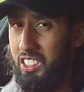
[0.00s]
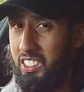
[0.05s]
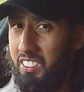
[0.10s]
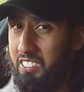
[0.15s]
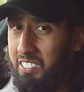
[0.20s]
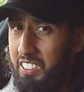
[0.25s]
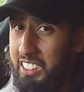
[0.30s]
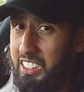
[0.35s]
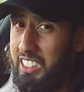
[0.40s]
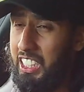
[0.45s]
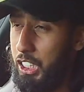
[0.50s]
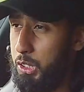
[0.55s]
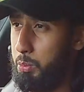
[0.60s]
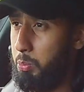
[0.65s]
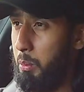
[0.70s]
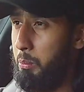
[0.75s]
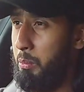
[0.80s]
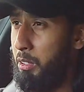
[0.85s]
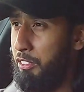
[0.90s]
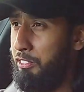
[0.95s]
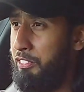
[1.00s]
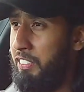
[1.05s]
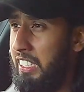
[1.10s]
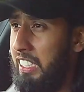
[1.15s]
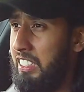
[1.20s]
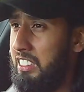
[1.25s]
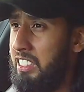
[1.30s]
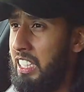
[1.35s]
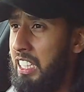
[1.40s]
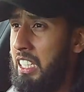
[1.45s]
the V6 probably
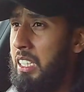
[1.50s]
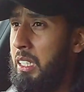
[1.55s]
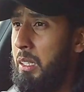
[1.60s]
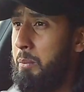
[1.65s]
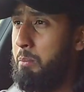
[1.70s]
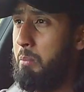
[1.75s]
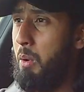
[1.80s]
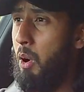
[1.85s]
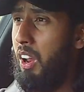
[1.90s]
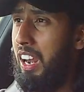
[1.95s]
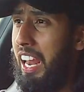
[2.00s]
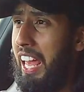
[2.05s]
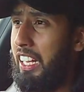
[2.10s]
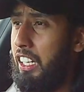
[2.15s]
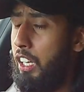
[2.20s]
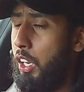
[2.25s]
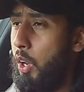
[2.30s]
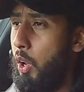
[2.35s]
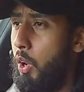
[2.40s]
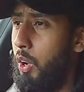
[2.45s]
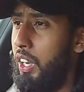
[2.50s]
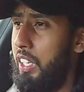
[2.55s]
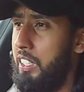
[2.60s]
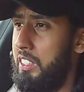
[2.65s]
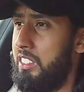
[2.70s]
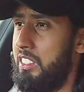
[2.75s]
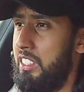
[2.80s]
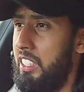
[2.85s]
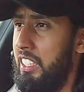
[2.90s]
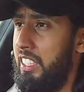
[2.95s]
feels more like a
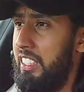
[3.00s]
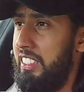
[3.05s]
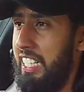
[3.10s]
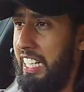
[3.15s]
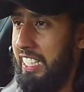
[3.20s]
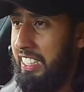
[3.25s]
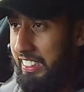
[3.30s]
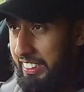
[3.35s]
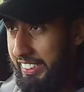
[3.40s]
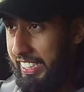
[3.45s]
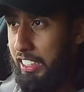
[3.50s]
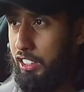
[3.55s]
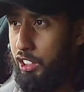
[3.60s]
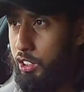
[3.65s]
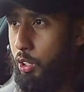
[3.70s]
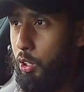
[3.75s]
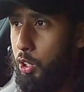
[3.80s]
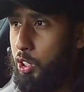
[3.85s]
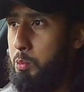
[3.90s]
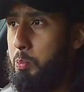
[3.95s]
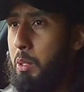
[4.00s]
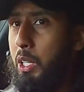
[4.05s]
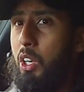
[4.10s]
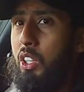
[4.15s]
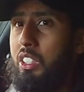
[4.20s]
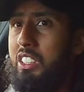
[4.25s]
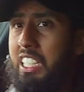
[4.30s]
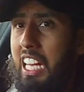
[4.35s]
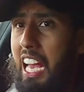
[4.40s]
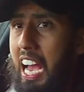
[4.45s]
Lotus than this does,
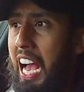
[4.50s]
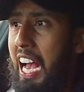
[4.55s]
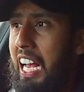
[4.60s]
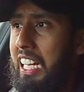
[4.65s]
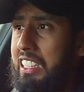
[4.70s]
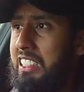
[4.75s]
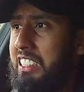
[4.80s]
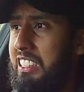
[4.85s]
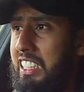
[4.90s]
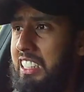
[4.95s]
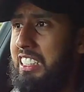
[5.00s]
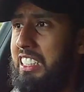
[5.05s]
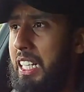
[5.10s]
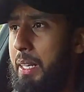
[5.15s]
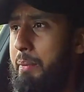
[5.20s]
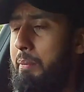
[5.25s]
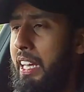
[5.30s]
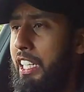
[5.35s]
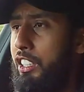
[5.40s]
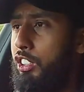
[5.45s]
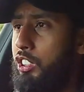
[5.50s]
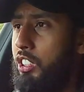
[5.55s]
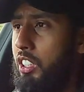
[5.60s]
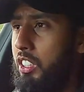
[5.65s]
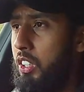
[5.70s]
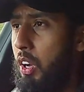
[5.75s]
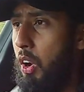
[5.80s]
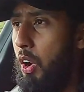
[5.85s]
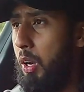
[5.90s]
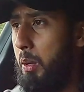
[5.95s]
because it has the same
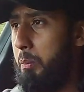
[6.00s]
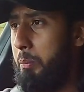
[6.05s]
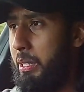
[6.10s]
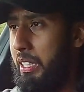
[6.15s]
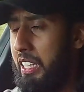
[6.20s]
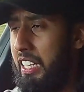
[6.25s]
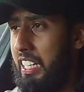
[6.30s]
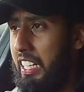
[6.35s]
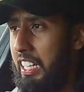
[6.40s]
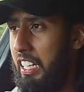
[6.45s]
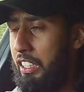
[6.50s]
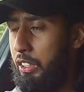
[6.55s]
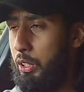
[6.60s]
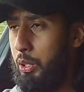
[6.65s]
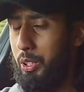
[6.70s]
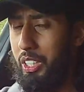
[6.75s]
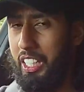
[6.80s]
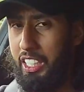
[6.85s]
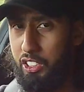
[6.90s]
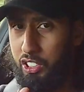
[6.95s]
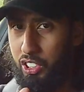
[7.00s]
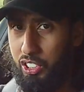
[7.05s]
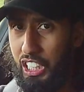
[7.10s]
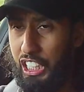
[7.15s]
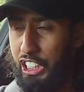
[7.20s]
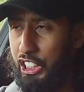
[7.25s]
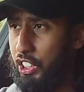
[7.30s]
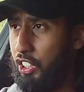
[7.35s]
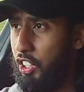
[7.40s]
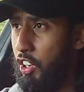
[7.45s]
engine, albeit a newer
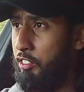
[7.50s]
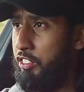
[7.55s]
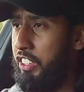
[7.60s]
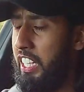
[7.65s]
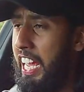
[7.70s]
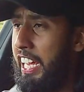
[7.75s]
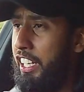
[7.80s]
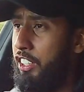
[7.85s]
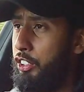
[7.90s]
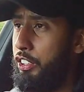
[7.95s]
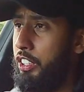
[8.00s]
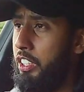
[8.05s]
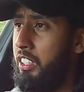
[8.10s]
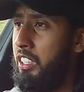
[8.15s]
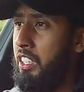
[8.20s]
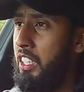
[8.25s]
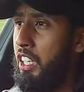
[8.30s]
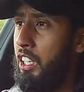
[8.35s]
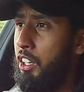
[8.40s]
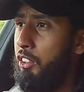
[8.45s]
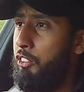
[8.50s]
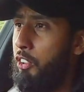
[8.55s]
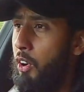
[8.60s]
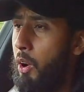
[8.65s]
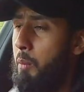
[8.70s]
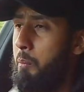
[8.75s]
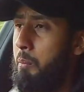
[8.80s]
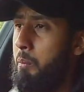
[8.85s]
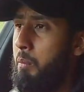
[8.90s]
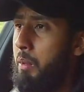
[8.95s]
iteration of the engine
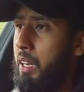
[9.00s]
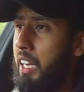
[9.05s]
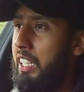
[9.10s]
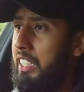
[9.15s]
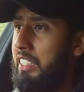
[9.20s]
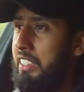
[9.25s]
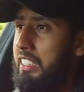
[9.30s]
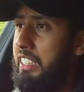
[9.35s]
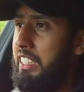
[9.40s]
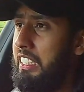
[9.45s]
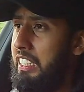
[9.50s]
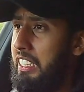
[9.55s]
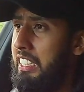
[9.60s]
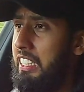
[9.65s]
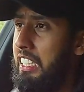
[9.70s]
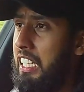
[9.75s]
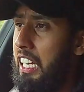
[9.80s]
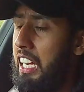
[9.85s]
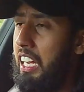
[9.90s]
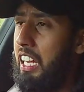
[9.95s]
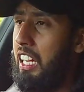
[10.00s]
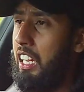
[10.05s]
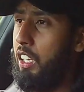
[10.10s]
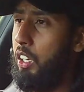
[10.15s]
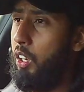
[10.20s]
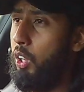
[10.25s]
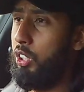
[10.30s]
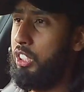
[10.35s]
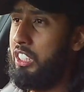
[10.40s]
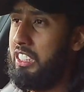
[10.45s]
from the
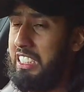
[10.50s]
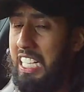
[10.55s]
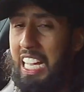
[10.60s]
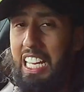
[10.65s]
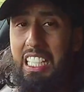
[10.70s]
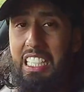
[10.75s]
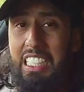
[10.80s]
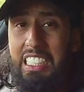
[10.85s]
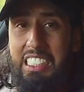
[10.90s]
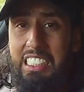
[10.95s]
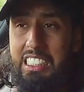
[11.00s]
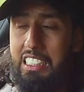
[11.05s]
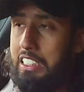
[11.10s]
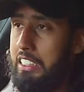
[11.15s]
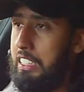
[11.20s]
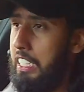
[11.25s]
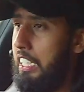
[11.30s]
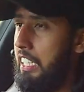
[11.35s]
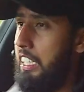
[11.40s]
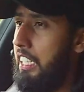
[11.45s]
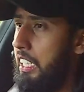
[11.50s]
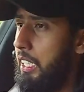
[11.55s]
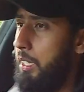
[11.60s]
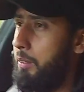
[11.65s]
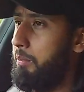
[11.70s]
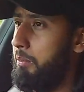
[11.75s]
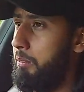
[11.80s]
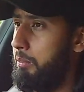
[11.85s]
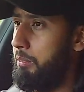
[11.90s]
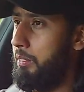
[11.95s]
Lotus Elise
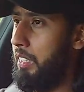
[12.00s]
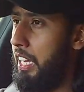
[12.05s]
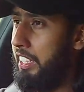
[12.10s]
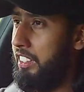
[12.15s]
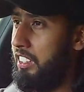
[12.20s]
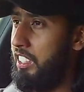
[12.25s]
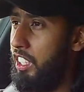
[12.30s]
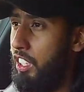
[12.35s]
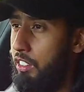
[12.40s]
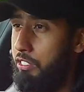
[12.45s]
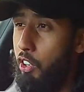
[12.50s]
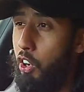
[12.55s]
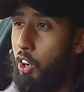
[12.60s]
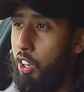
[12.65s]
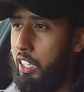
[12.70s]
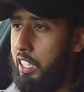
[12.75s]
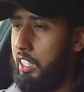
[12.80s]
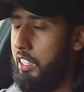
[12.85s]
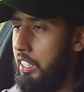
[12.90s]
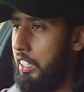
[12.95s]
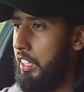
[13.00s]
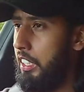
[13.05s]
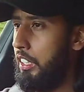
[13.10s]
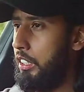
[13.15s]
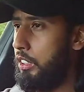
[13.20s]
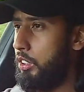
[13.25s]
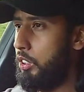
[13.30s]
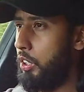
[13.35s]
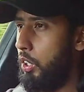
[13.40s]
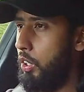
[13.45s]
and the Evora.
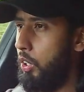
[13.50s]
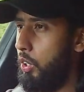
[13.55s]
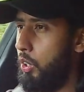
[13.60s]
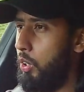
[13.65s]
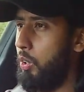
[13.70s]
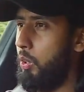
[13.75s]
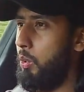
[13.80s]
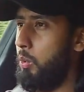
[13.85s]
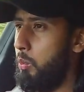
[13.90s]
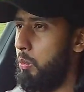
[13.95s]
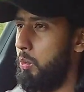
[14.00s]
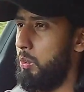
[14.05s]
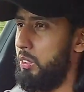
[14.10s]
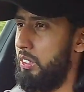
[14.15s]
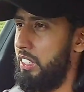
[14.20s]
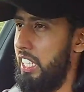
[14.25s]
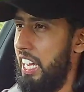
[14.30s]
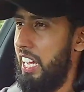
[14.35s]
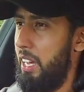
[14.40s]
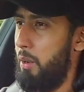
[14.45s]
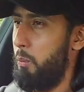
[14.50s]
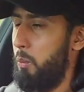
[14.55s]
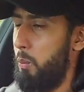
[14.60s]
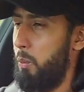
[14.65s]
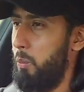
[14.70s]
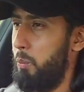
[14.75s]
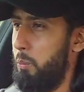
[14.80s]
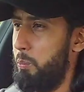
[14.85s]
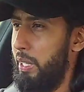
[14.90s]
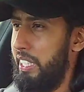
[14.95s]
So yeah,
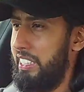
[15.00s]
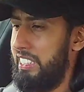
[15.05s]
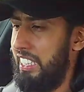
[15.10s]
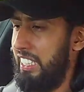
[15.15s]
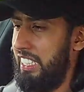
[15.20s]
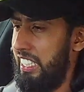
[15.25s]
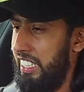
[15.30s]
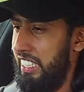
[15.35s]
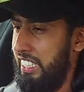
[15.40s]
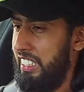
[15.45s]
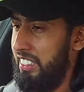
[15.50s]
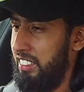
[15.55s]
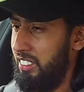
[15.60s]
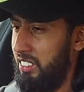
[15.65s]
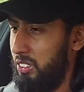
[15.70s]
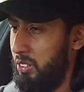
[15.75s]
basically